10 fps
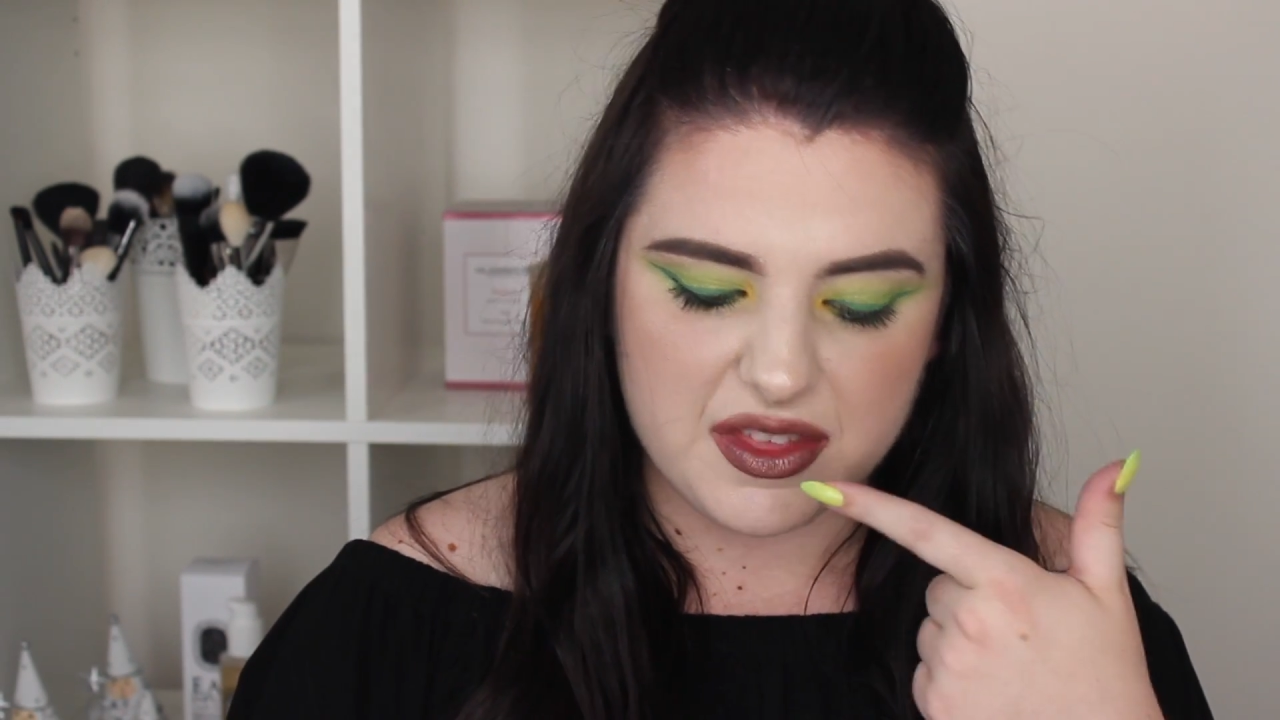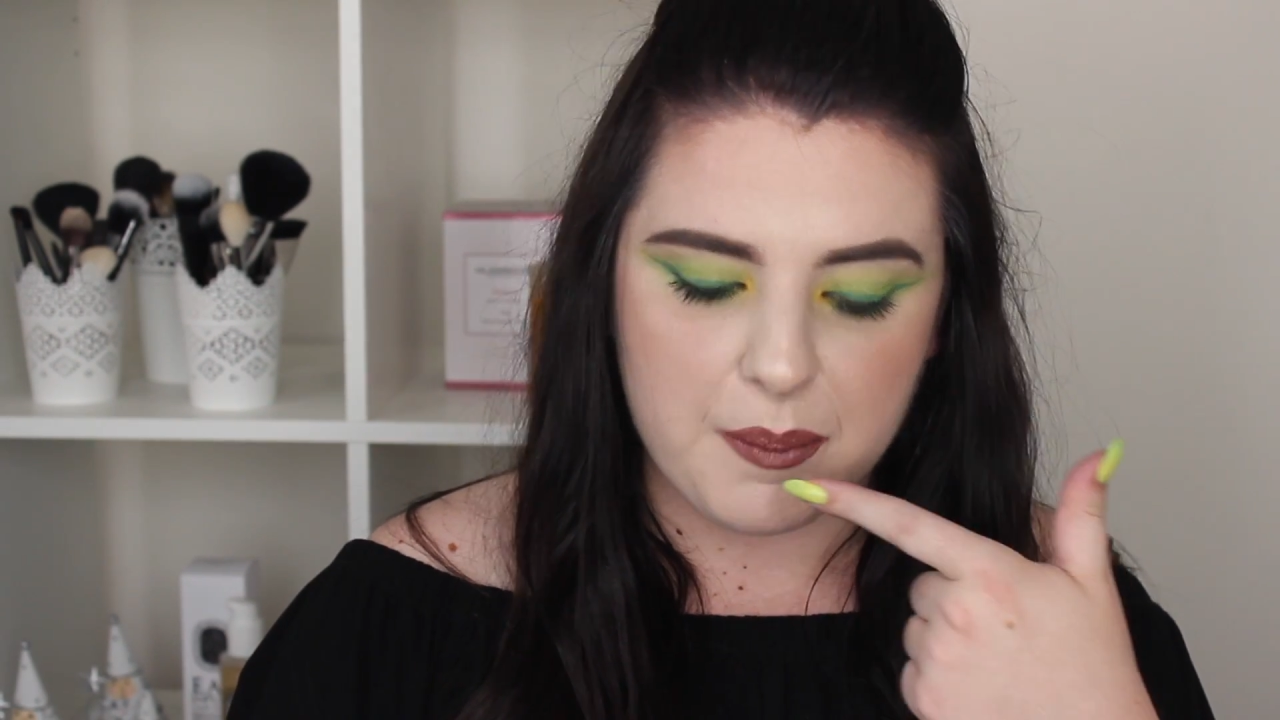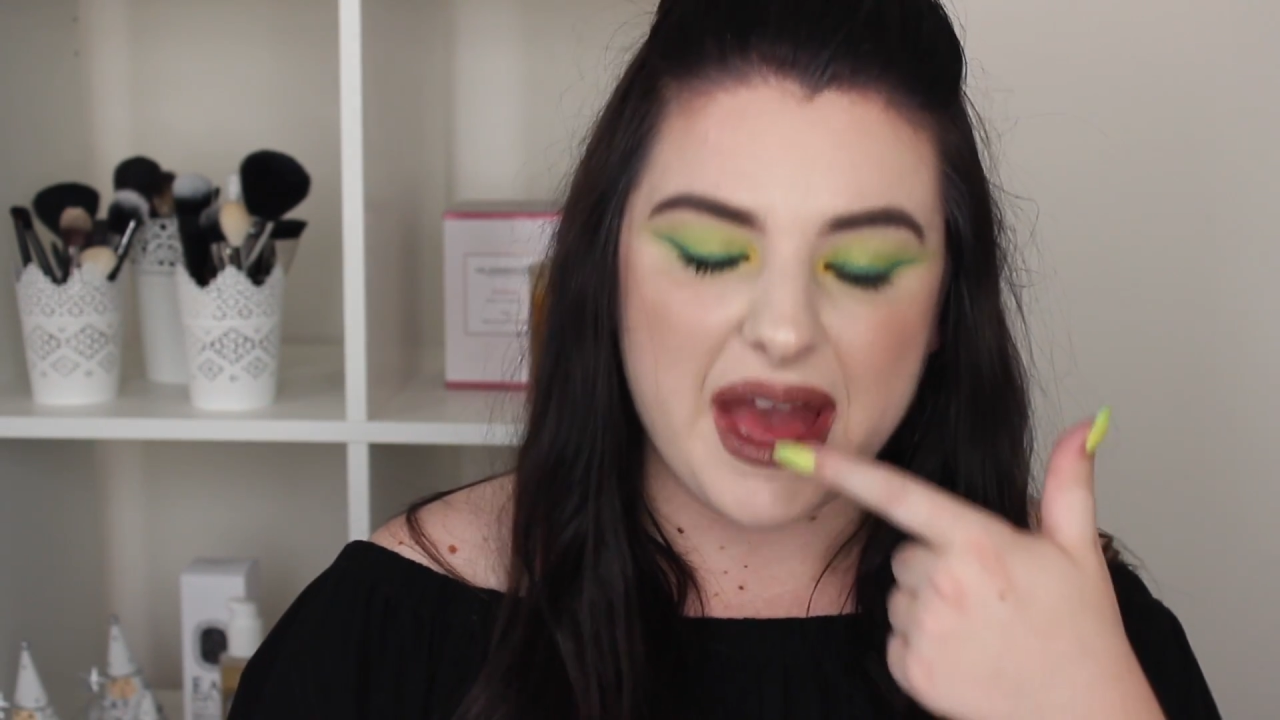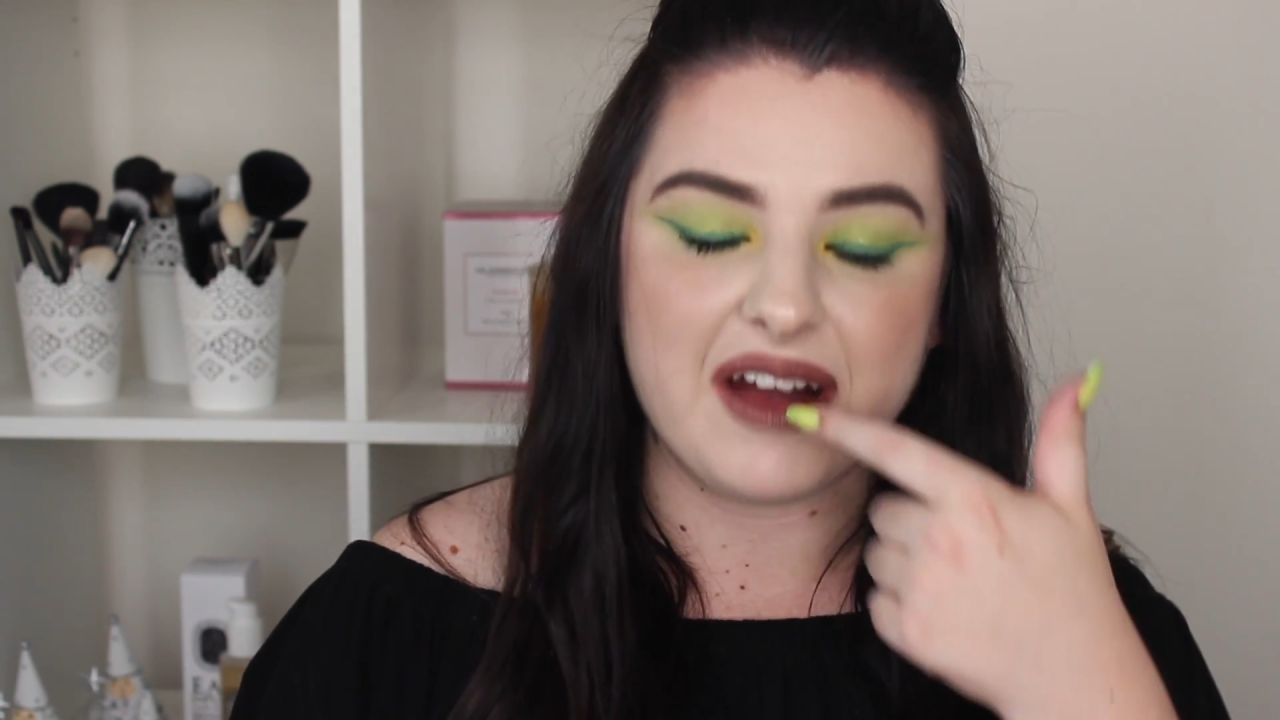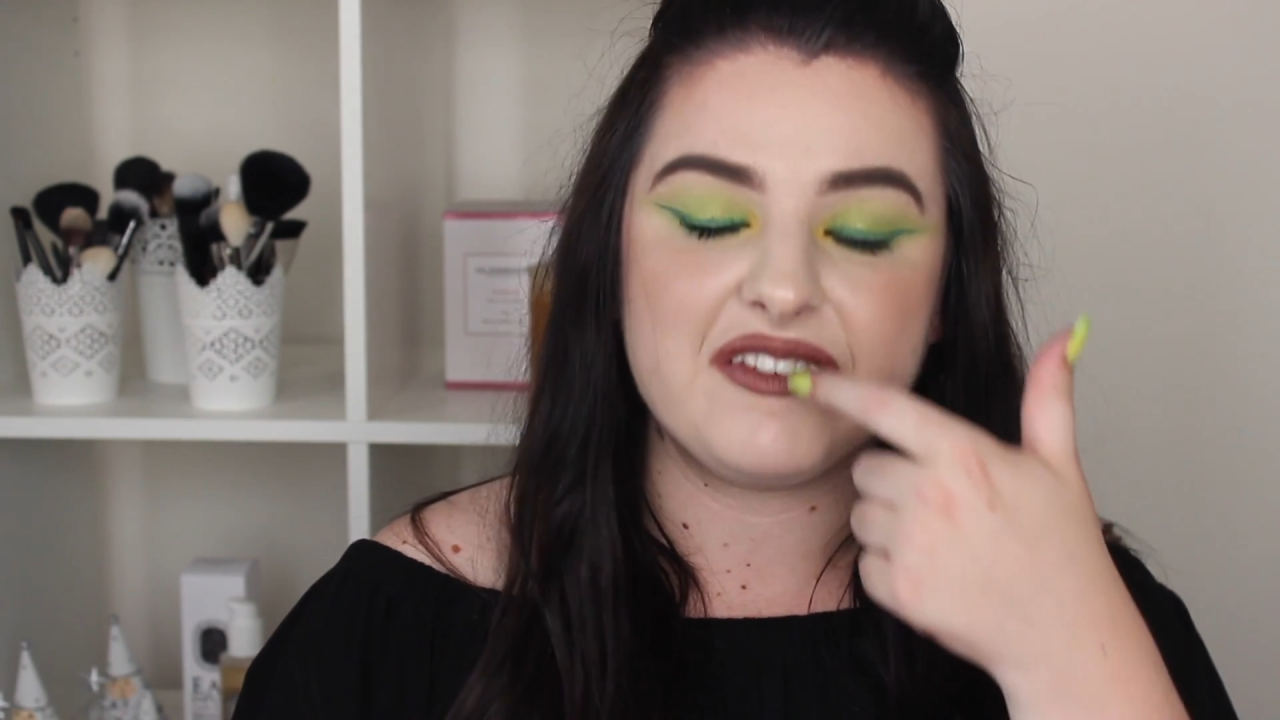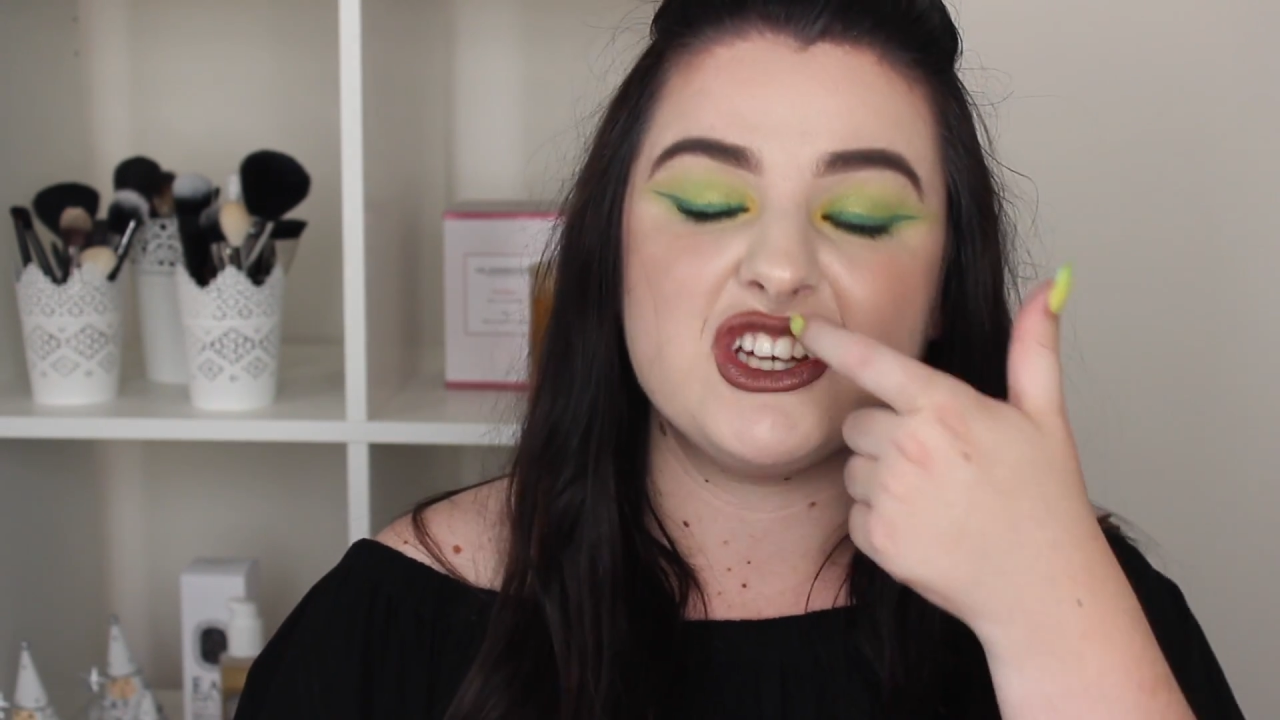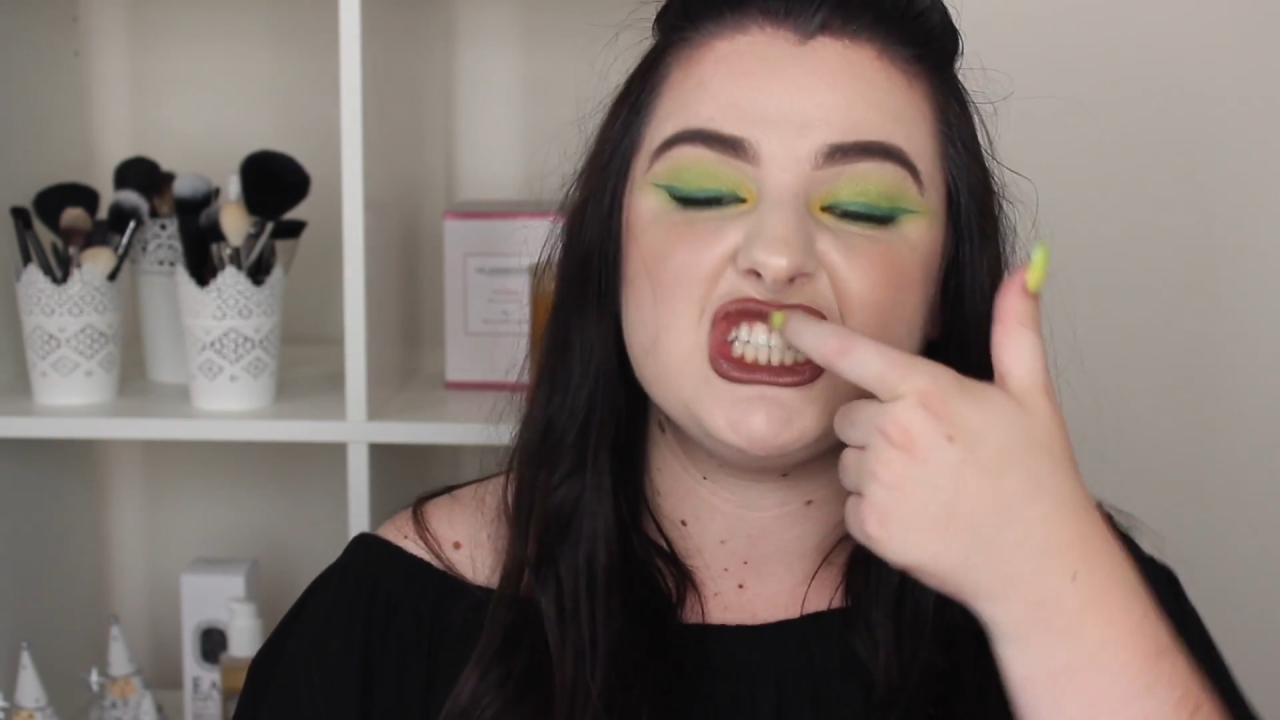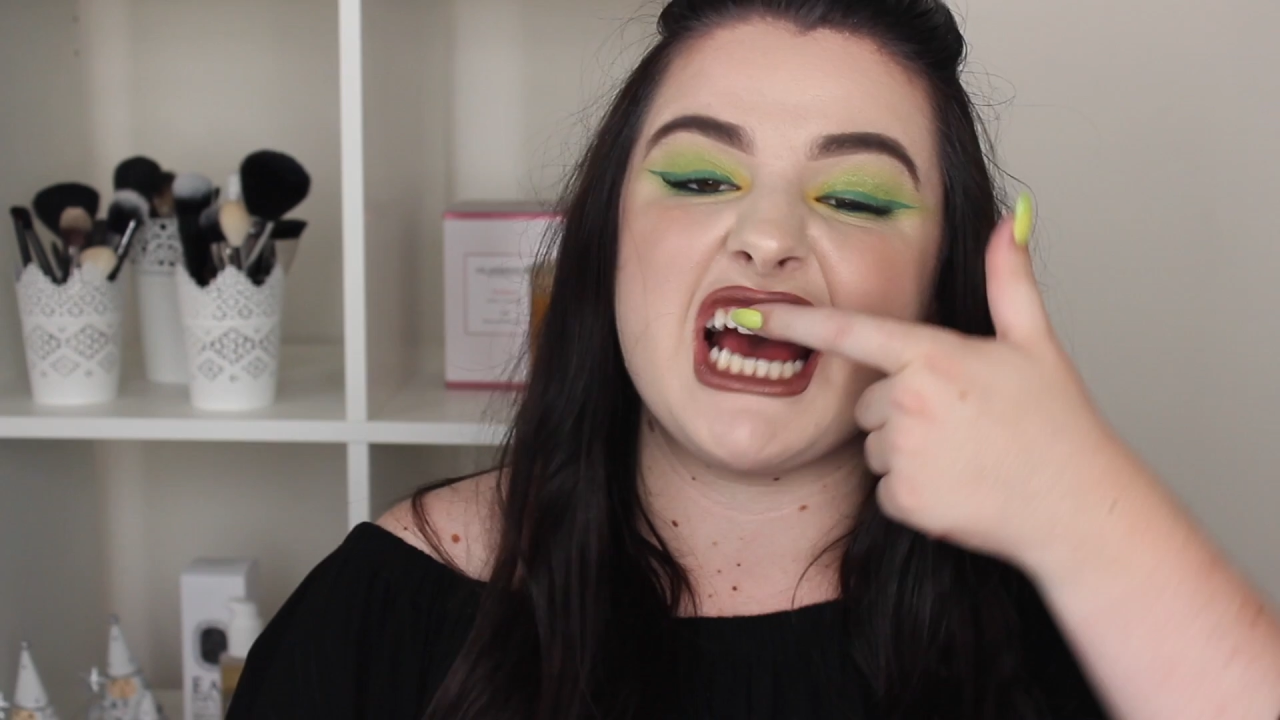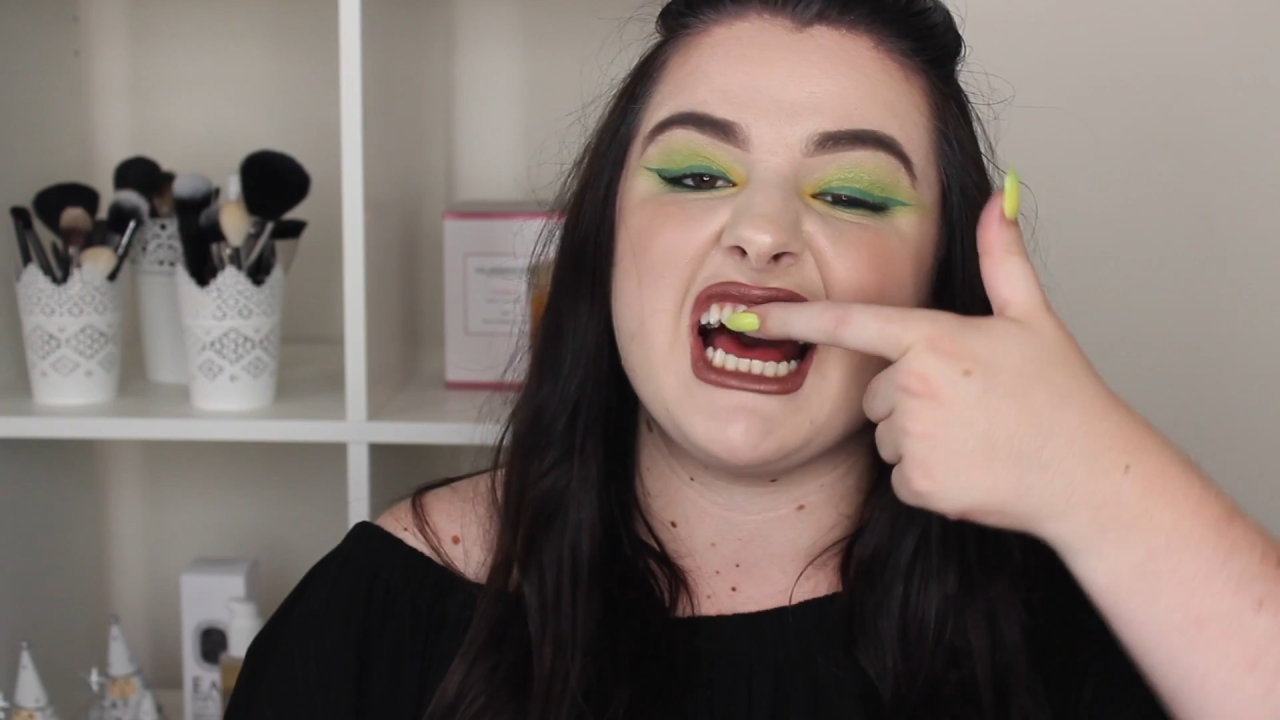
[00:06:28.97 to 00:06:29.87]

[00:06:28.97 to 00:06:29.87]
the back of your